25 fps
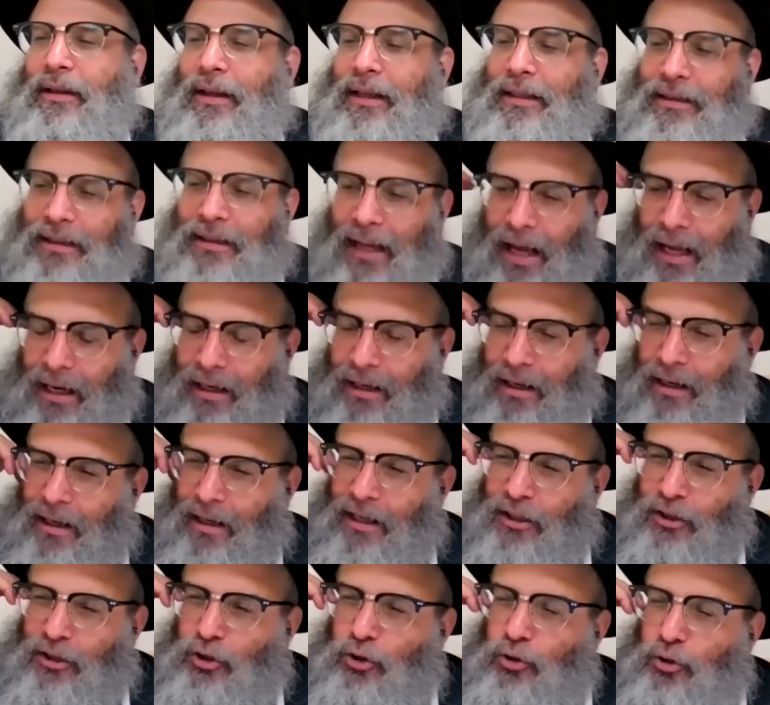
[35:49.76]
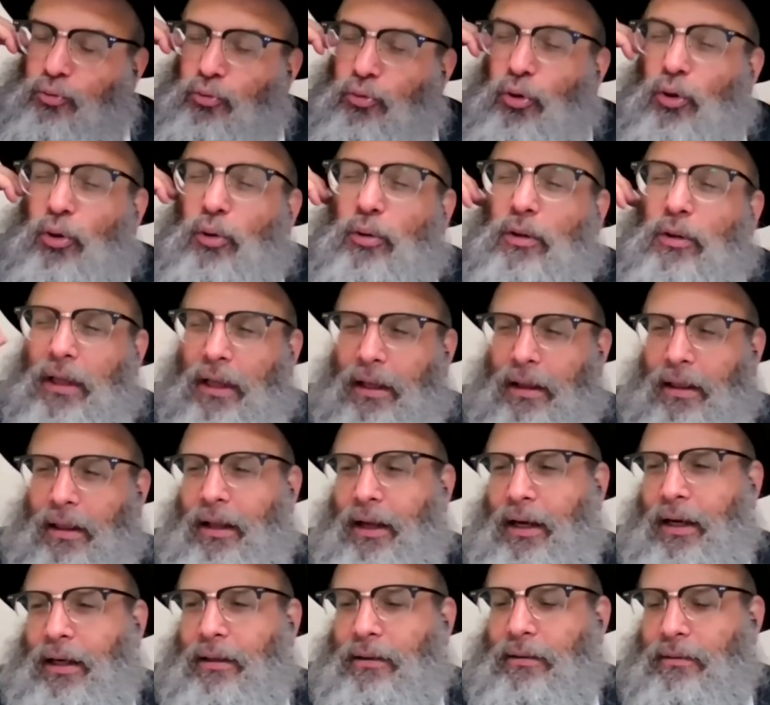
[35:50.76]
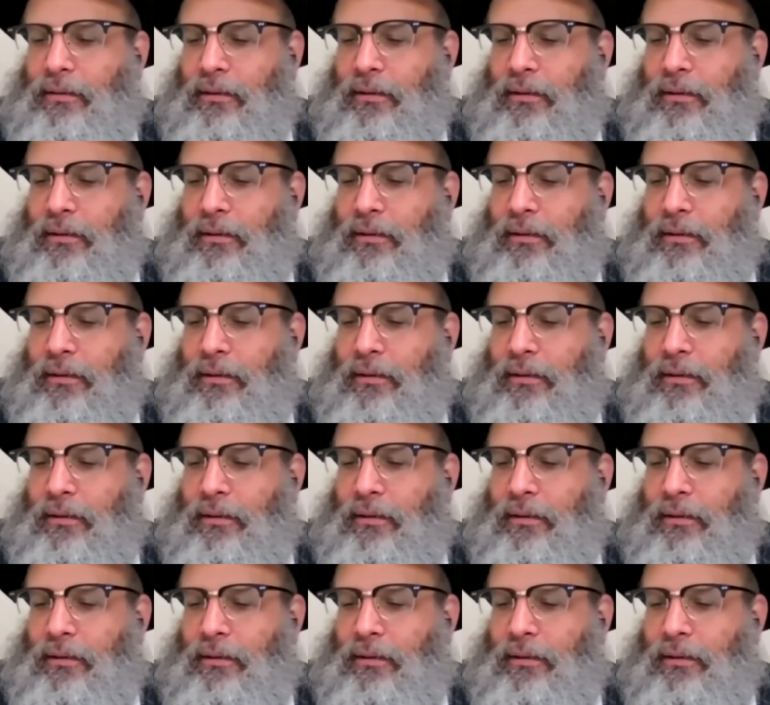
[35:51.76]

It's not truly there.